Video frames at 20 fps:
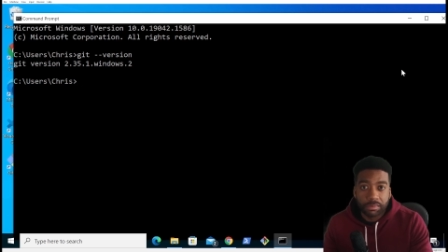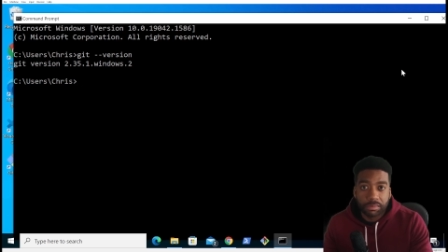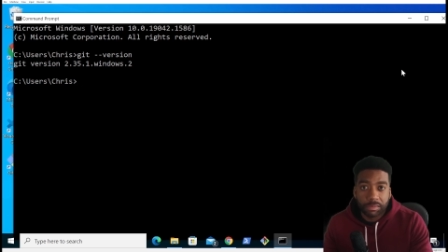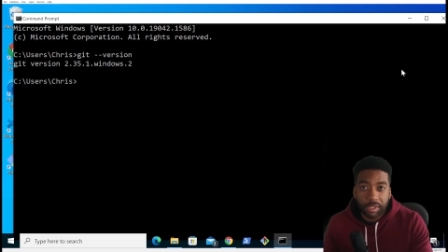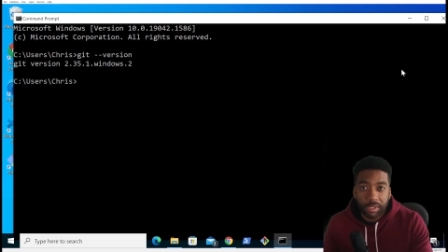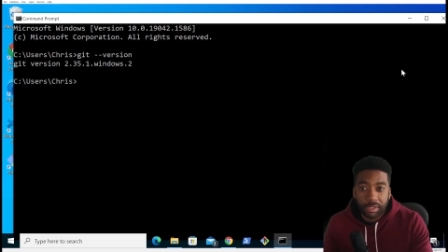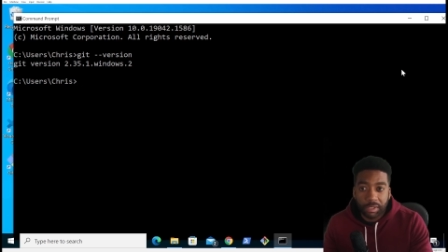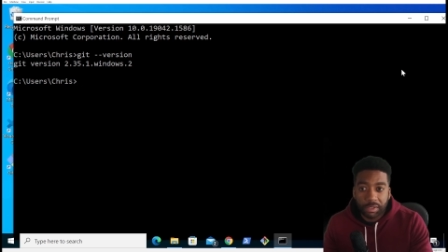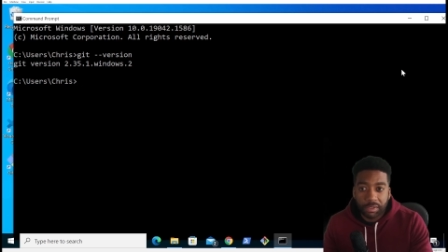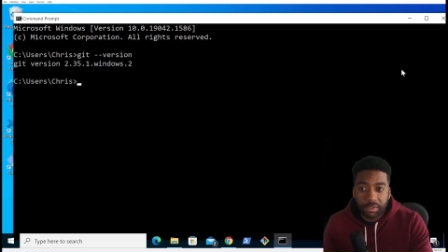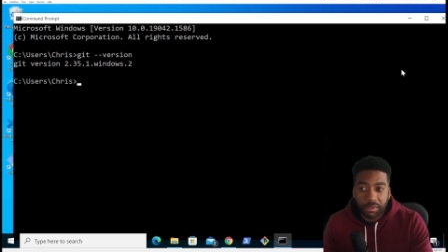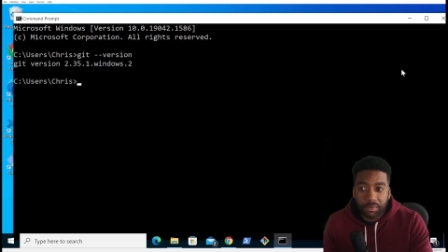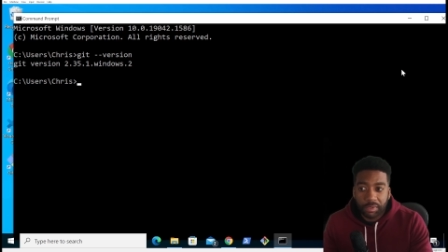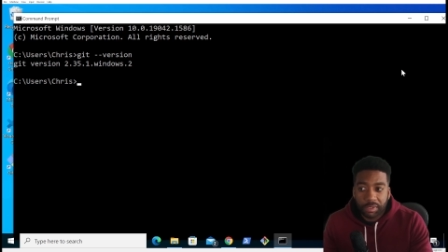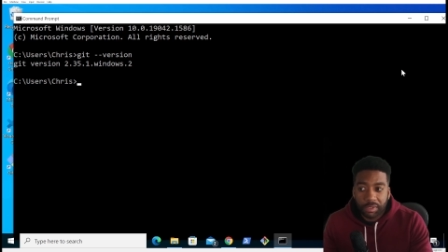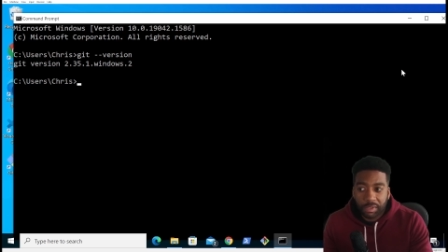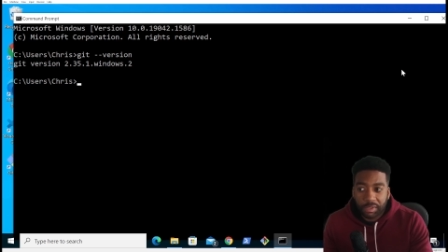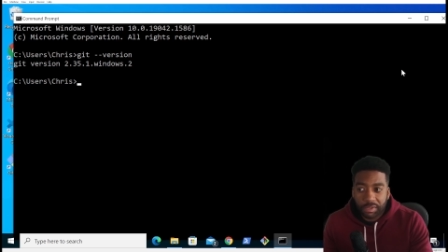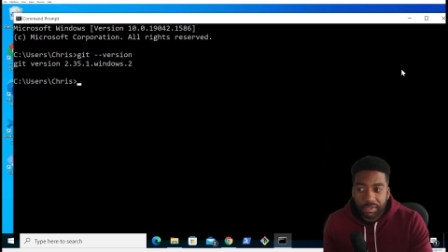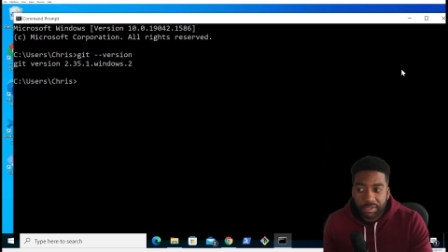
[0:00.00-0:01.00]
an issue with
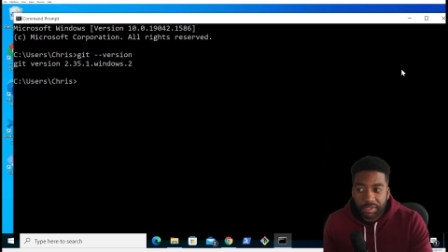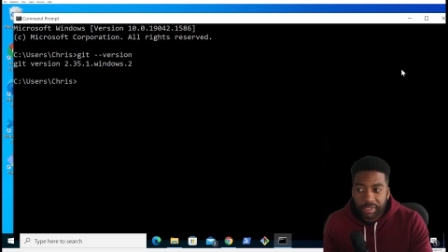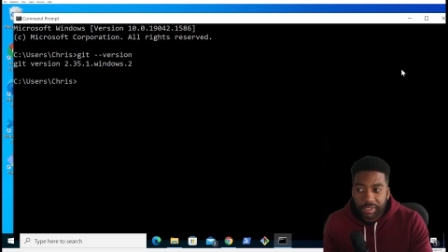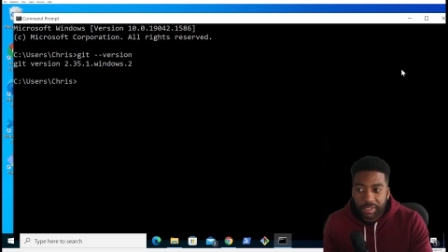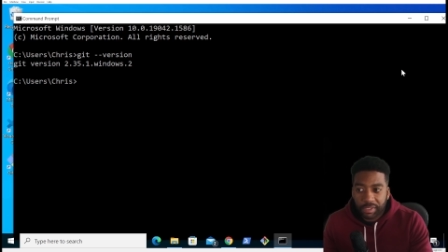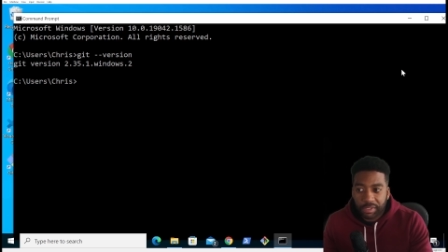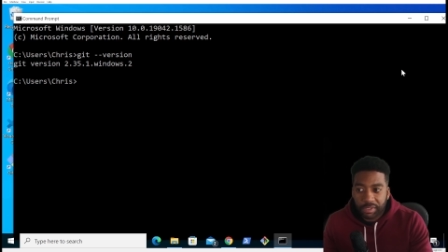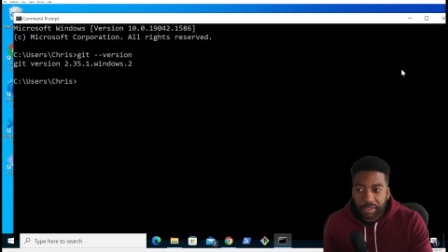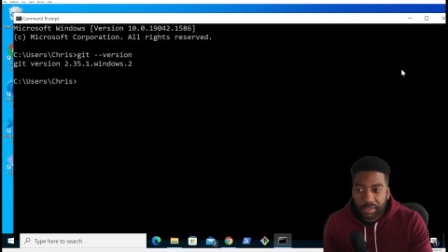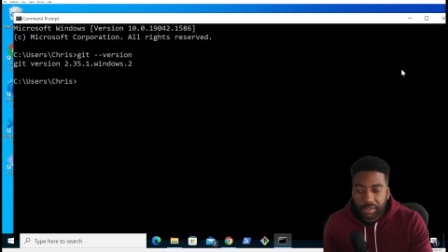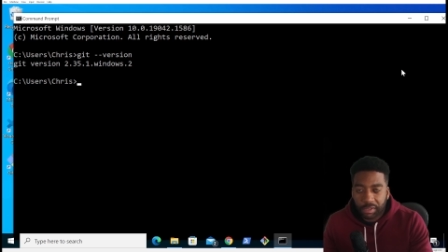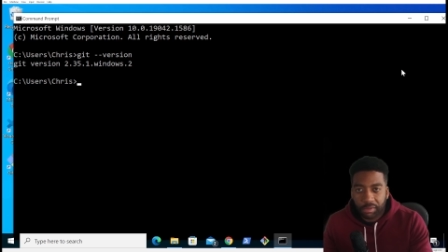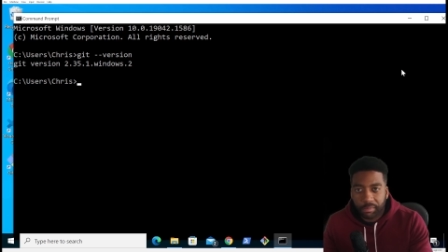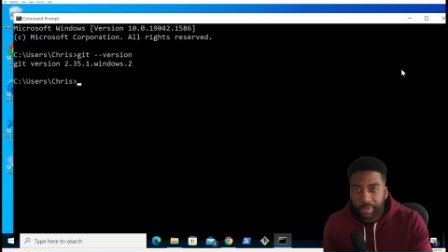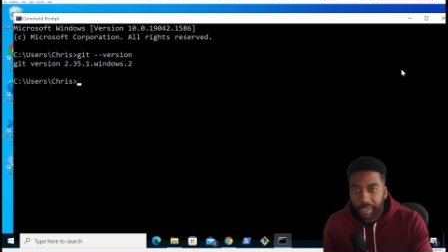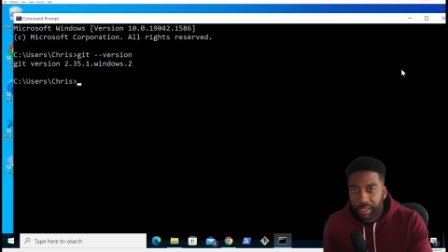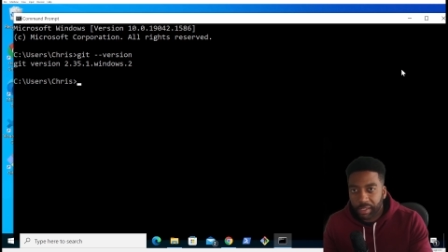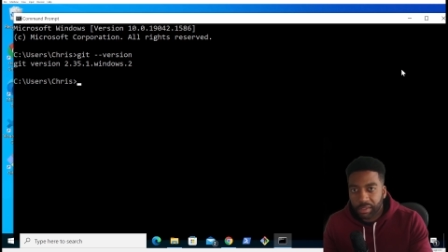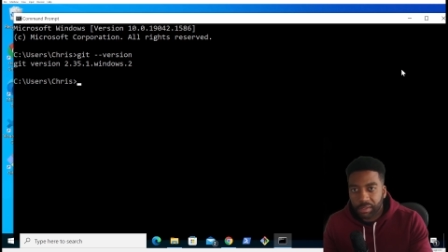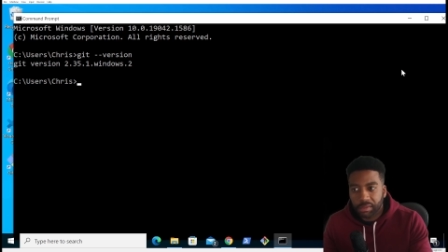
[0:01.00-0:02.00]
your installation, and go
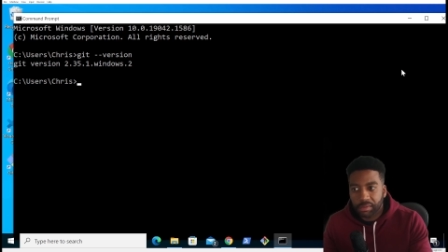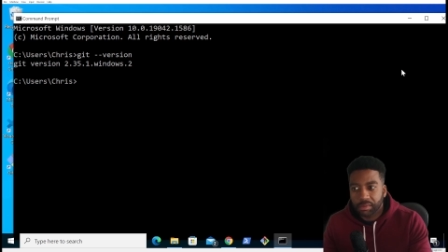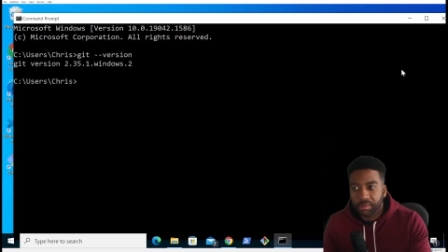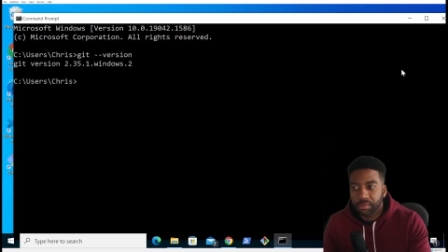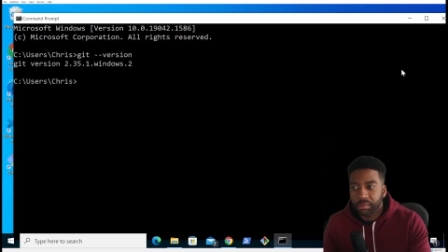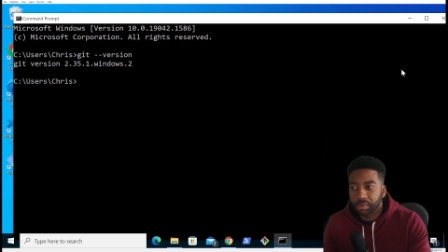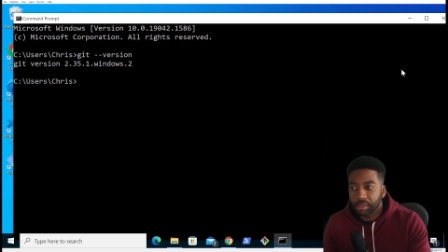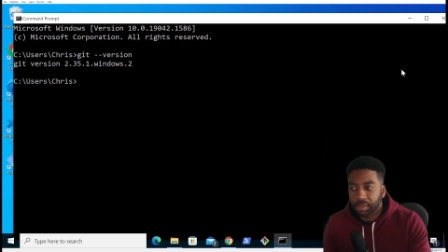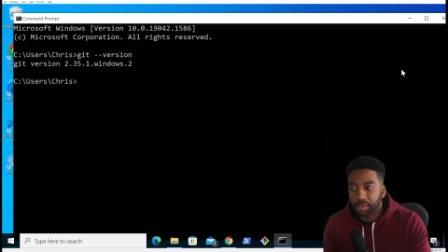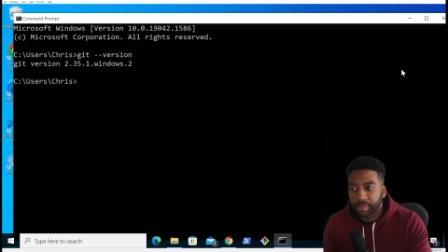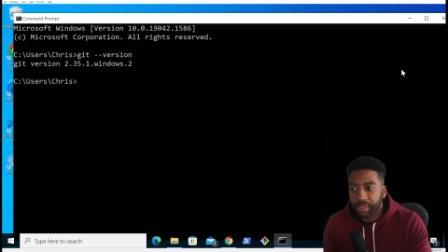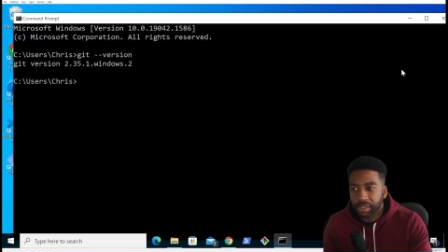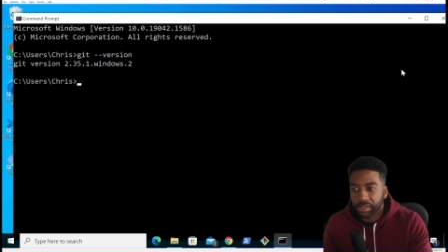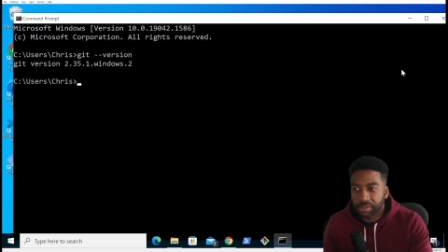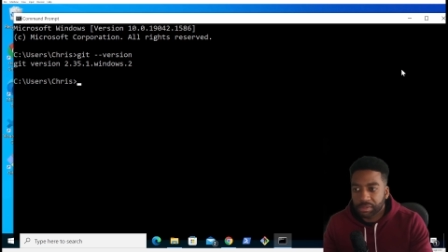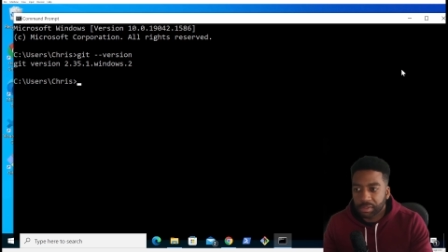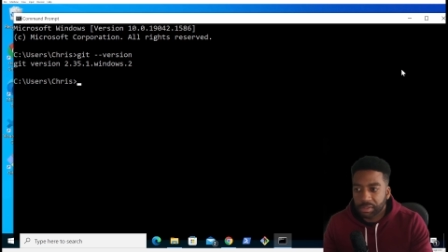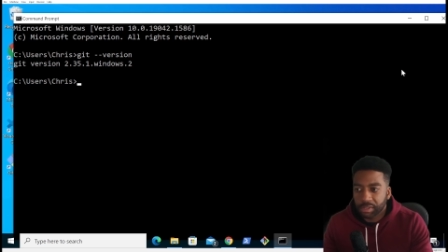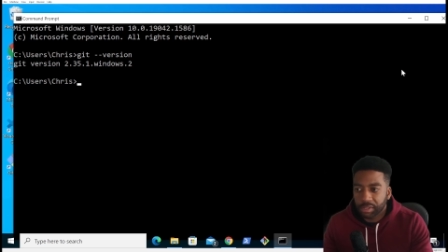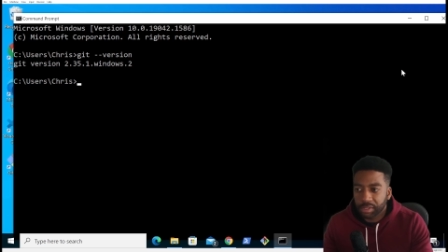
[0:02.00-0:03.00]
back and make
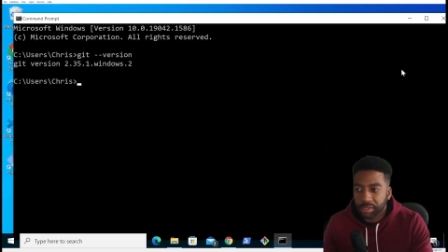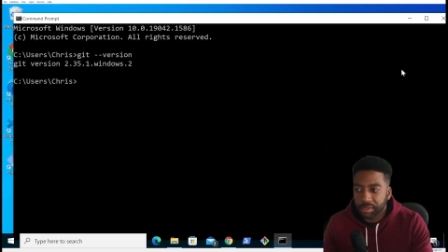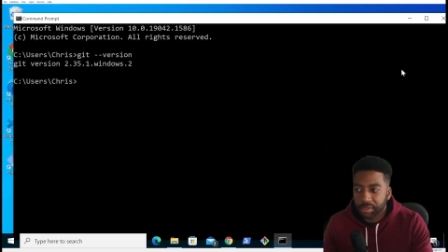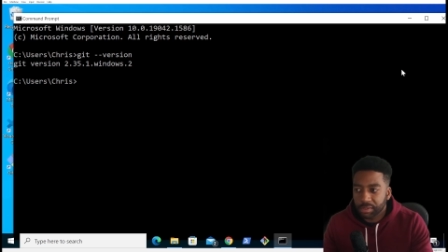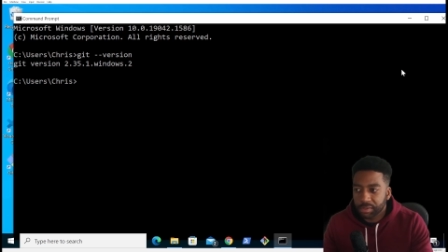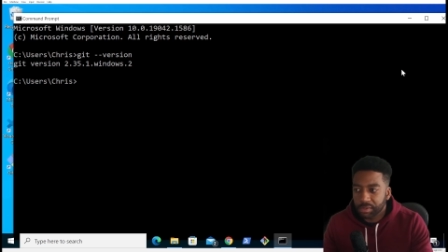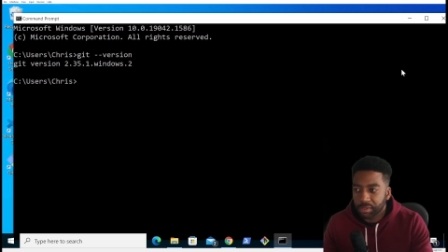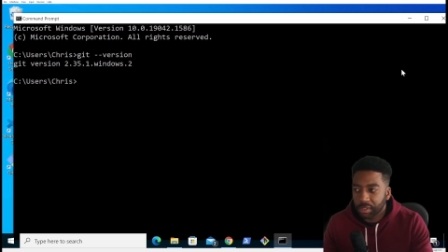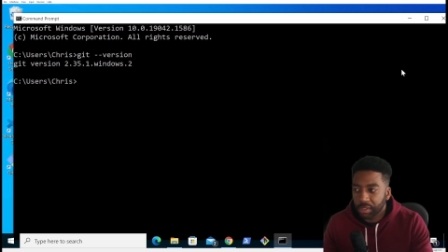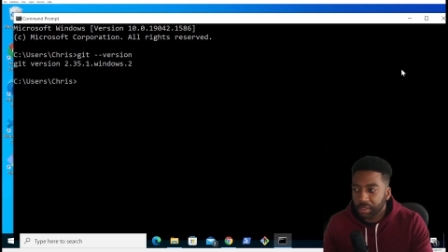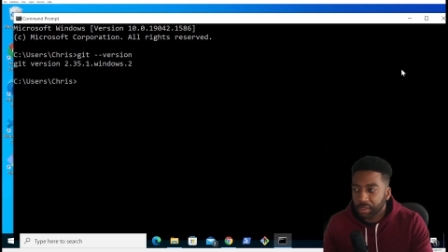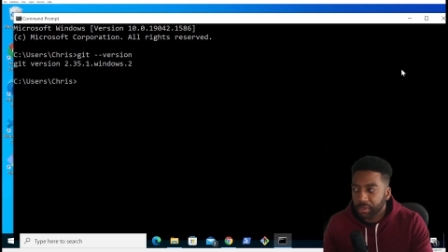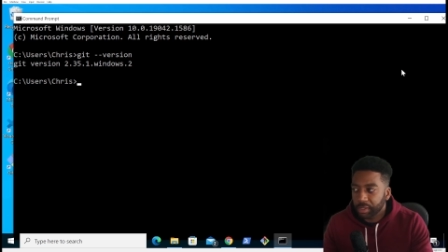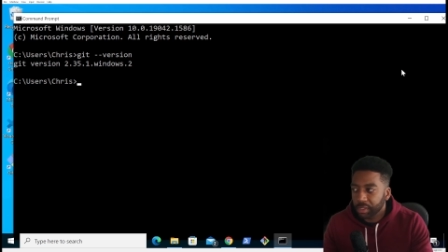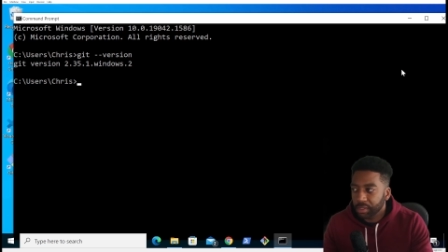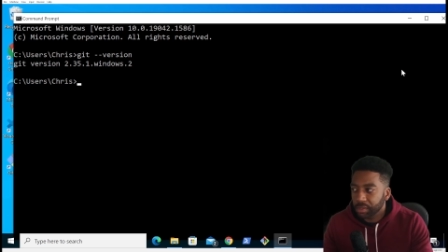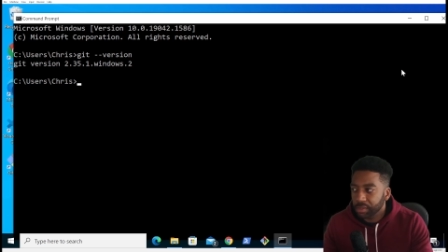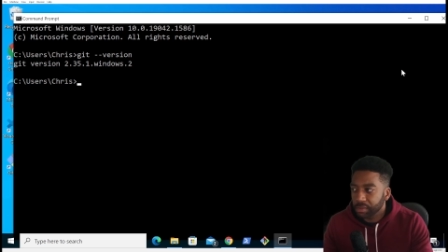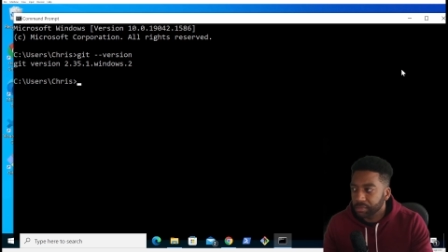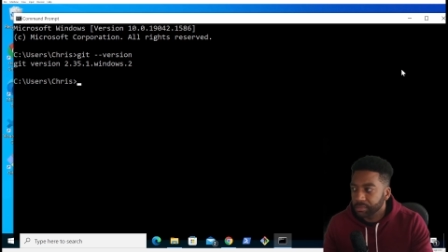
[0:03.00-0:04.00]
sure that it's installed correctly.